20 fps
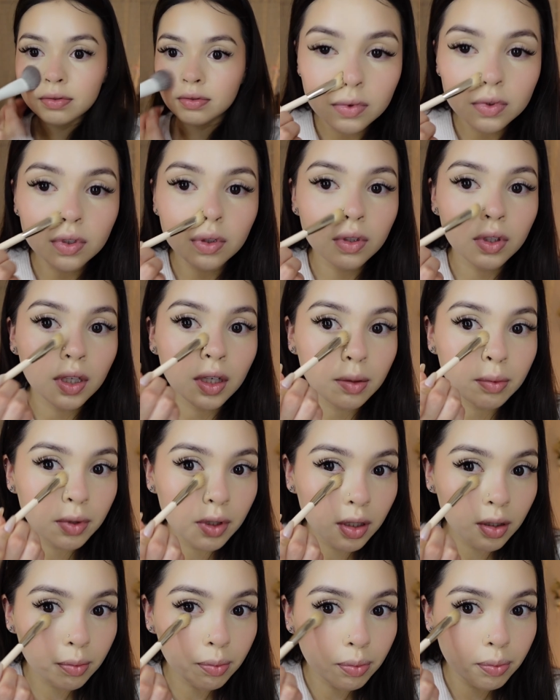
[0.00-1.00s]
So then I'm
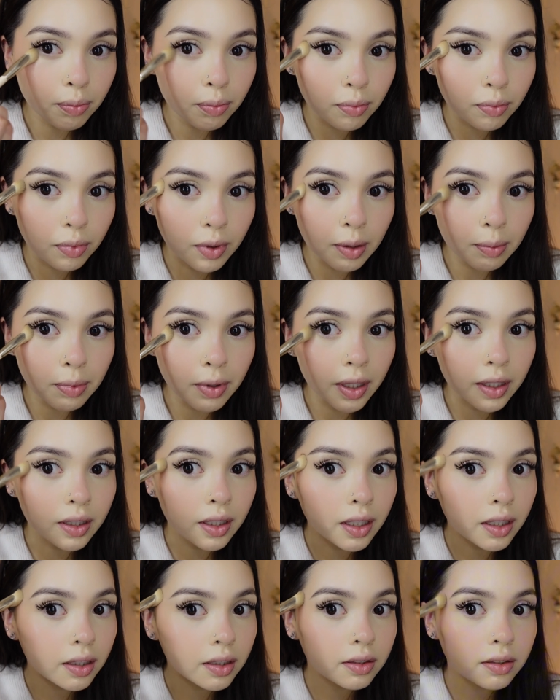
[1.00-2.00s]
gonna reblend
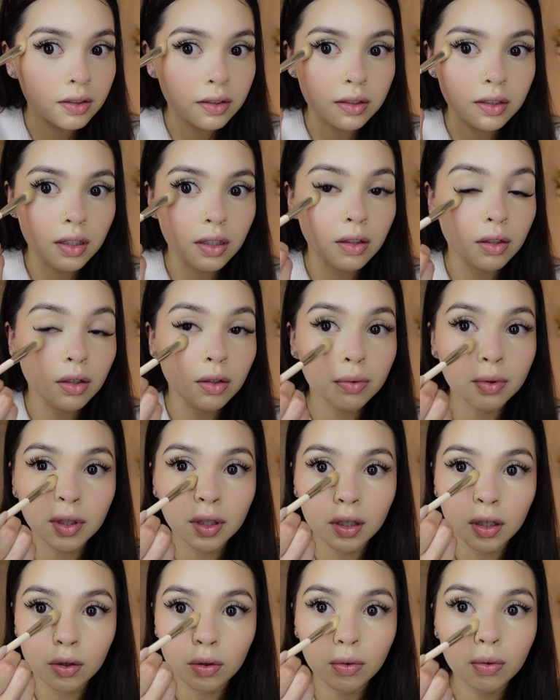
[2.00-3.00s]
that concealer
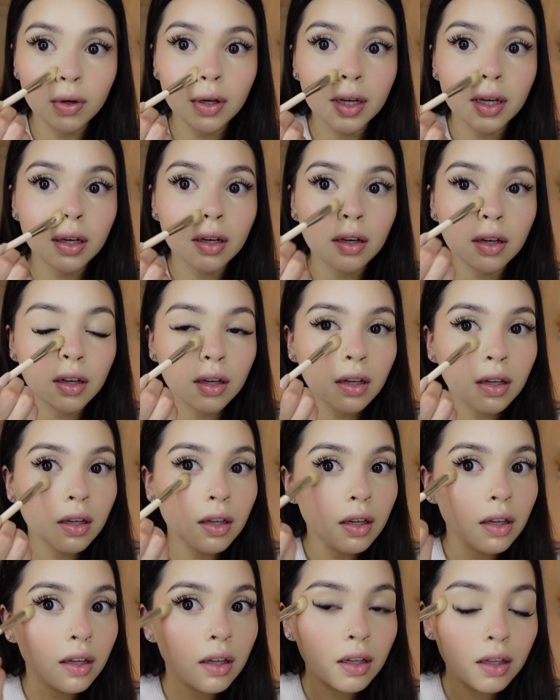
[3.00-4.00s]
really quick
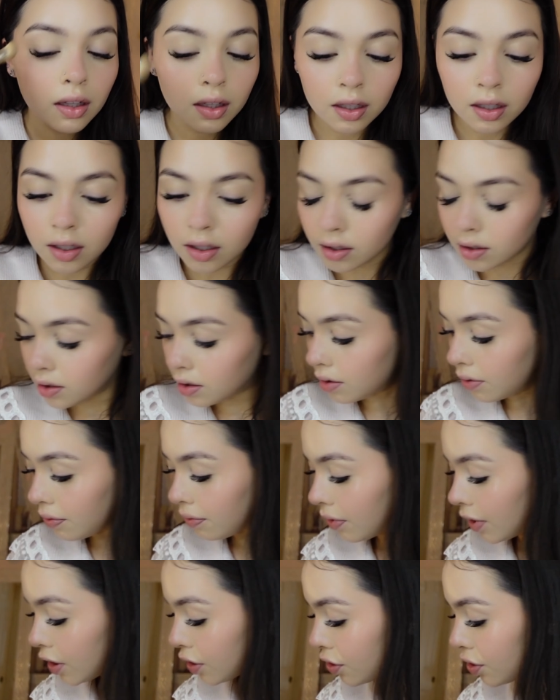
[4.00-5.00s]
to
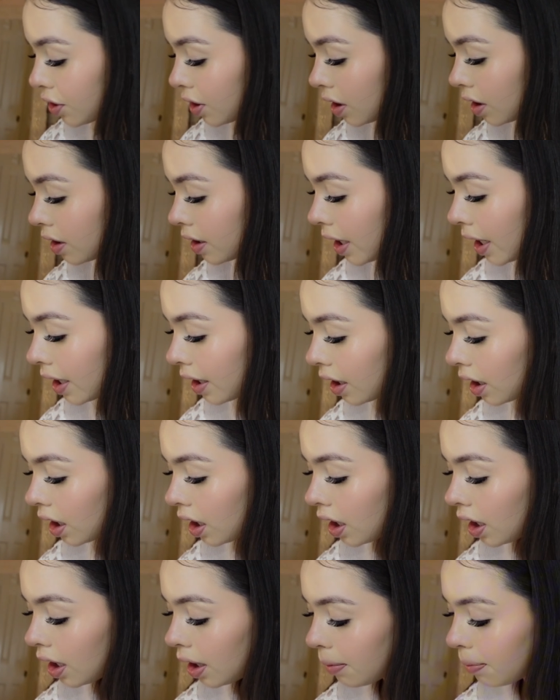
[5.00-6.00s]
freshen that
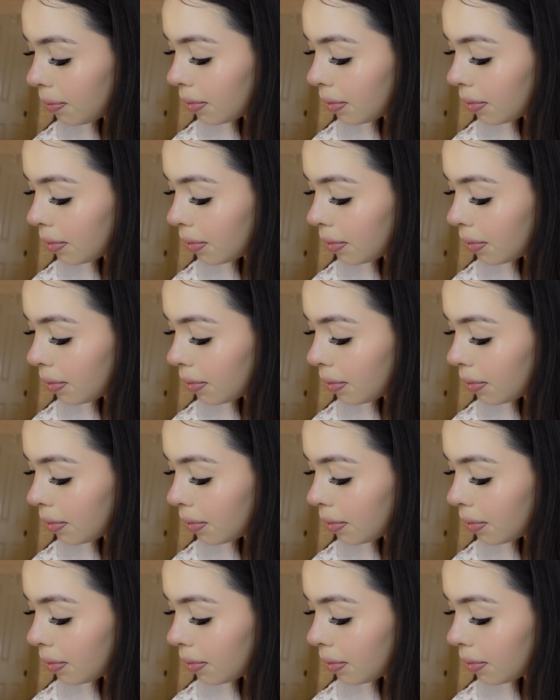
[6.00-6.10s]
up.